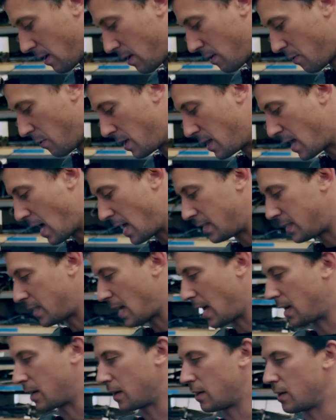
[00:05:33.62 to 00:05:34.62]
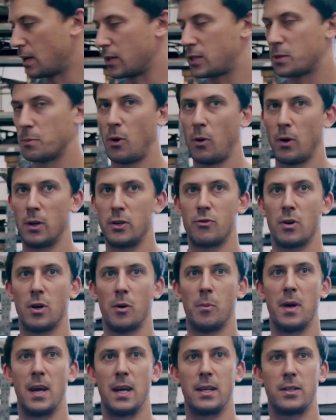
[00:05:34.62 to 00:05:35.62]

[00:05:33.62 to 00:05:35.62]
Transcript: We then take a smaller drill bit